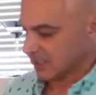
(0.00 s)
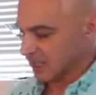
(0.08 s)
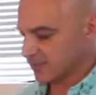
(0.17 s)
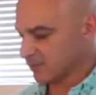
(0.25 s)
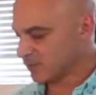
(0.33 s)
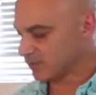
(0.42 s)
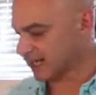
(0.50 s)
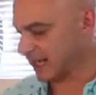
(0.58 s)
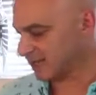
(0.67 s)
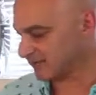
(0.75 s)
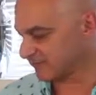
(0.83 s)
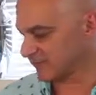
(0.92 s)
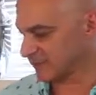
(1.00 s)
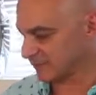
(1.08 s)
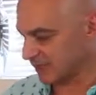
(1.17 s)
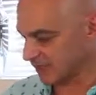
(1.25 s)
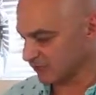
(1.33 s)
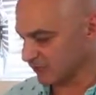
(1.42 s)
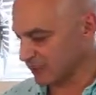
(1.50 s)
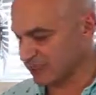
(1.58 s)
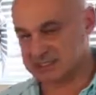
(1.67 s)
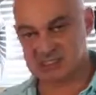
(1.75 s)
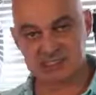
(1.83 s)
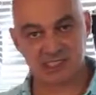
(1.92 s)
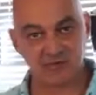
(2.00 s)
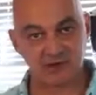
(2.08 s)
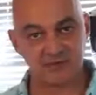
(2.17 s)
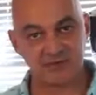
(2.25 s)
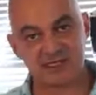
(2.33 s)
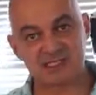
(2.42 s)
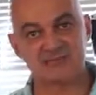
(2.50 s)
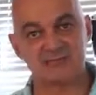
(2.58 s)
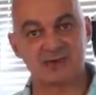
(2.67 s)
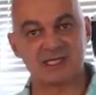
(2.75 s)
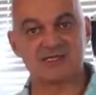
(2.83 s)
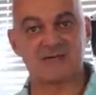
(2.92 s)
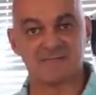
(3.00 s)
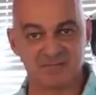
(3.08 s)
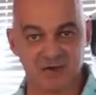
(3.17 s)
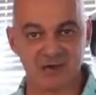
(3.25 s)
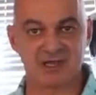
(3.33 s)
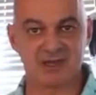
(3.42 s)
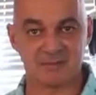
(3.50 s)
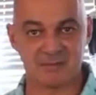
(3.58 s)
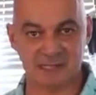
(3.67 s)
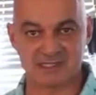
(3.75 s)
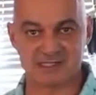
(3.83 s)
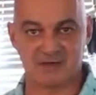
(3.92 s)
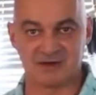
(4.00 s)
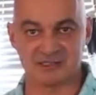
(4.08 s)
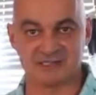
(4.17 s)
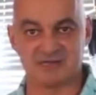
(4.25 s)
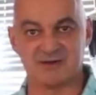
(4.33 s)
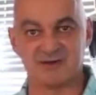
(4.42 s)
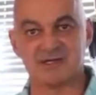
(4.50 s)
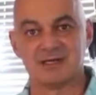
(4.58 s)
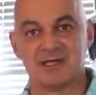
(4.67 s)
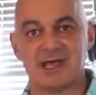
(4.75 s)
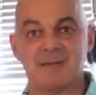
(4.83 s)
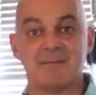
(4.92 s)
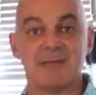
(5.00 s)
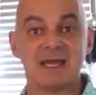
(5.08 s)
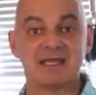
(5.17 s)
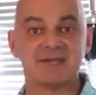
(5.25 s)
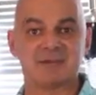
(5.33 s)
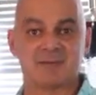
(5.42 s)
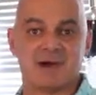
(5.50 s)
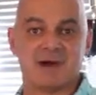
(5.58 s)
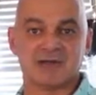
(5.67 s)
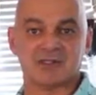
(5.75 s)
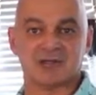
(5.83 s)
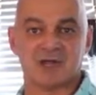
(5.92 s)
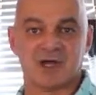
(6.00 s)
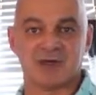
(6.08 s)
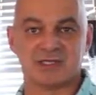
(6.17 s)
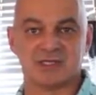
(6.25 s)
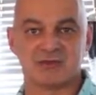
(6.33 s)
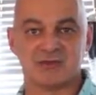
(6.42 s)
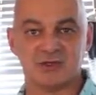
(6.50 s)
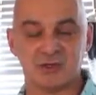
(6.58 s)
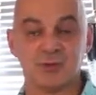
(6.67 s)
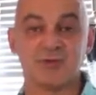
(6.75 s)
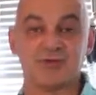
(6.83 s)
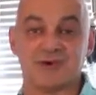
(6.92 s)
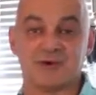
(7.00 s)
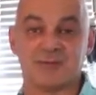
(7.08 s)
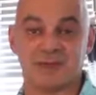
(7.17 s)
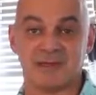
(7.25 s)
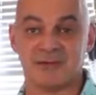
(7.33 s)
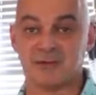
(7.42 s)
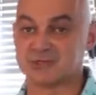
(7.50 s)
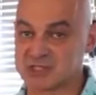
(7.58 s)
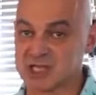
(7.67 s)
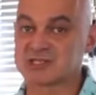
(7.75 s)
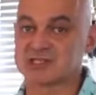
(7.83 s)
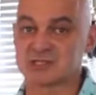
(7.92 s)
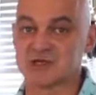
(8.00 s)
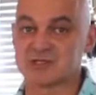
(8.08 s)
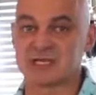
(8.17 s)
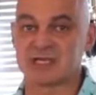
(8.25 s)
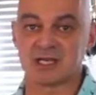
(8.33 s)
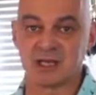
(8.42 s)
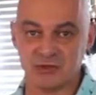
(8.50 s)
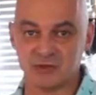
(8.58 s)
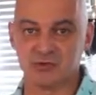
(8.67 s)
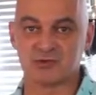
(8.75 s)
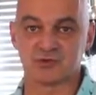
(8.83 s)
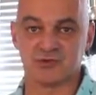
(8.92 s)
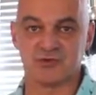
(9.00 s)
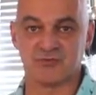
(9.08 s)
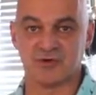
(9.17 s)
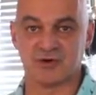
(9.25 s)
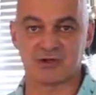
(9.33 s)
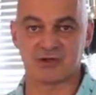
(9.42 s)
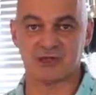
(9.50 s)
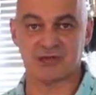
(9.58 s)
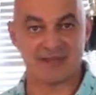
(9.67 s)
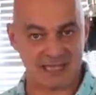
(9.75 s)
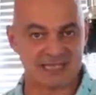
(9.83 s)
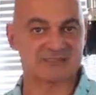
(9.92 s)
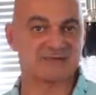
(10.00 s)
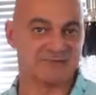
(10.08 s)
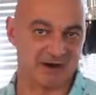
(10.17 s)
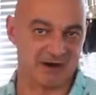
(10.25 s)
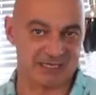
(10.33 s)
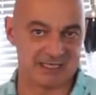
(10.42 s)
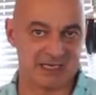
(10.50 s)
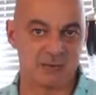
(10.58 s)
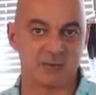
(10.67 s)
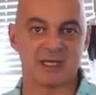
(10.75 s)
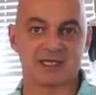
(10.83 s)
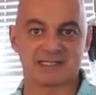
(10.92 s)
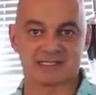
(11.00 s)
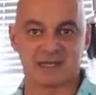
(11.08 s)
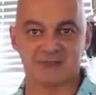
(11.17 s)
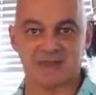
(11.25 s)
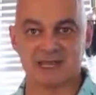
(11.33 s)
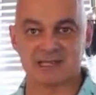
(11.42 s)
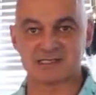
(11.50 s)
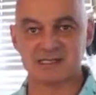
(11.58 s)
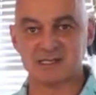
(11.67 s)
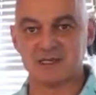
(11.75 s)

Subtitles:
And then we're going to add the following ingredients. So first of all, it's a vodka-based cocktail. And many of the bars you go into, you will find people just using neutral vodka. And that's fine, and we accept that.